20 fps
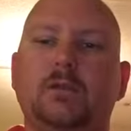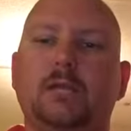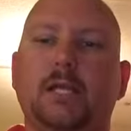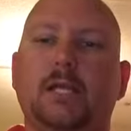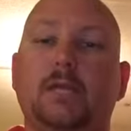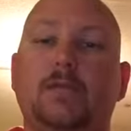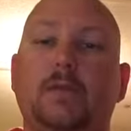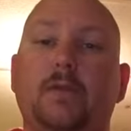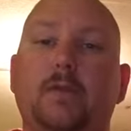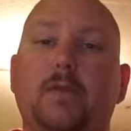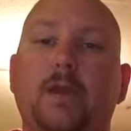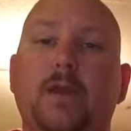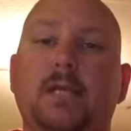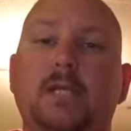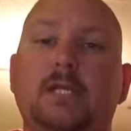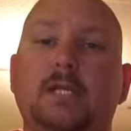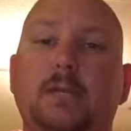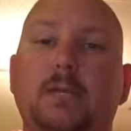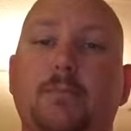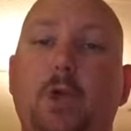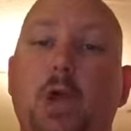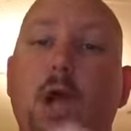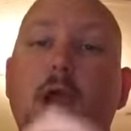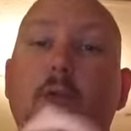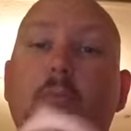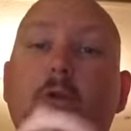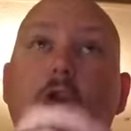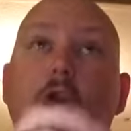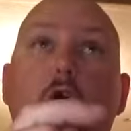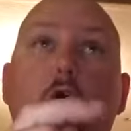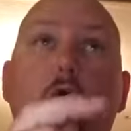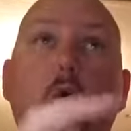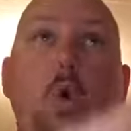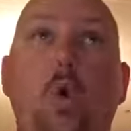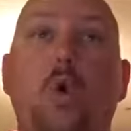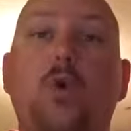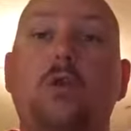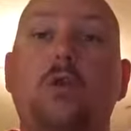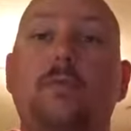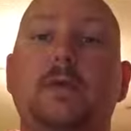Thanks for the backy sample. I am going to
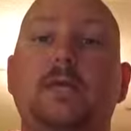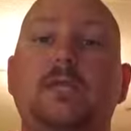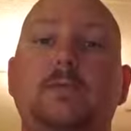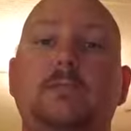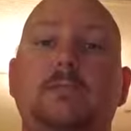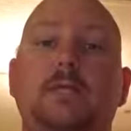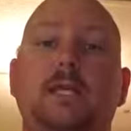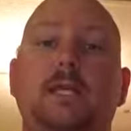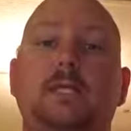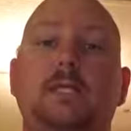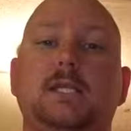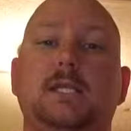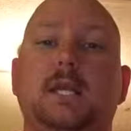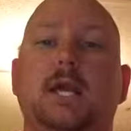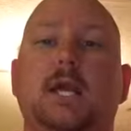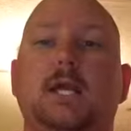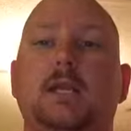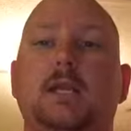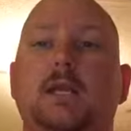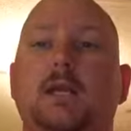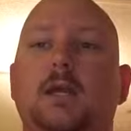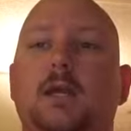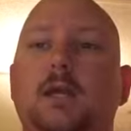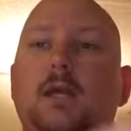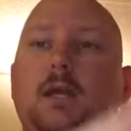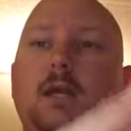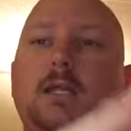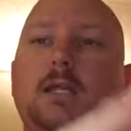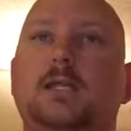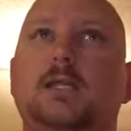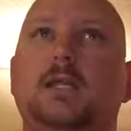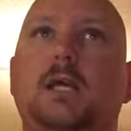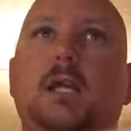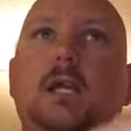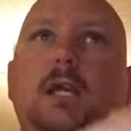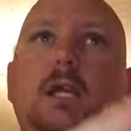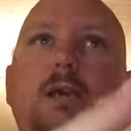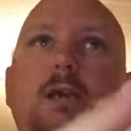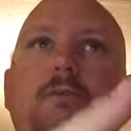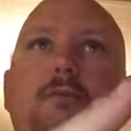order me some tins of that
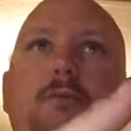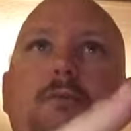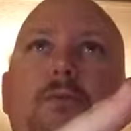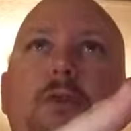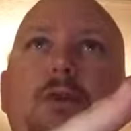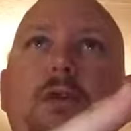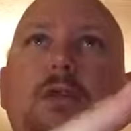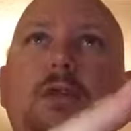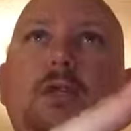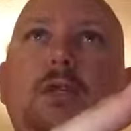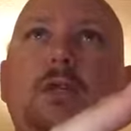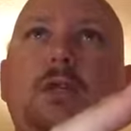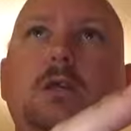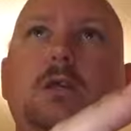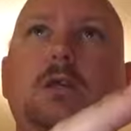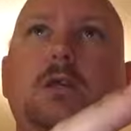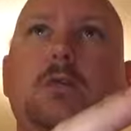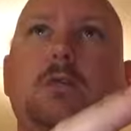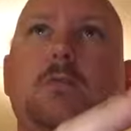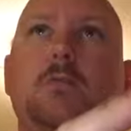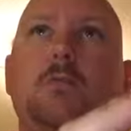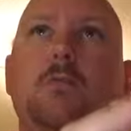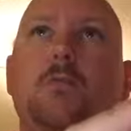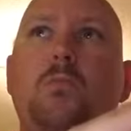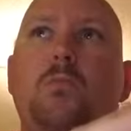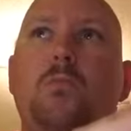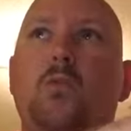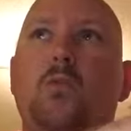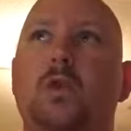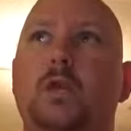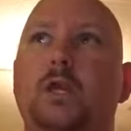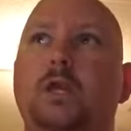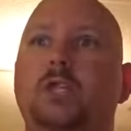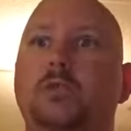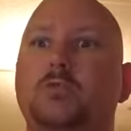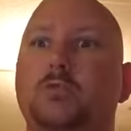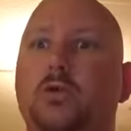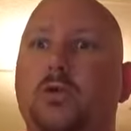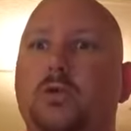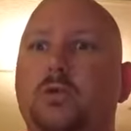Sutliff Morning
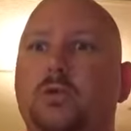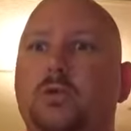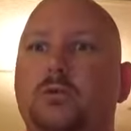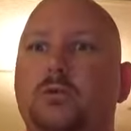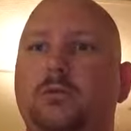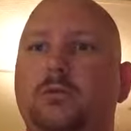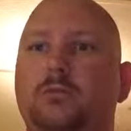Smoke.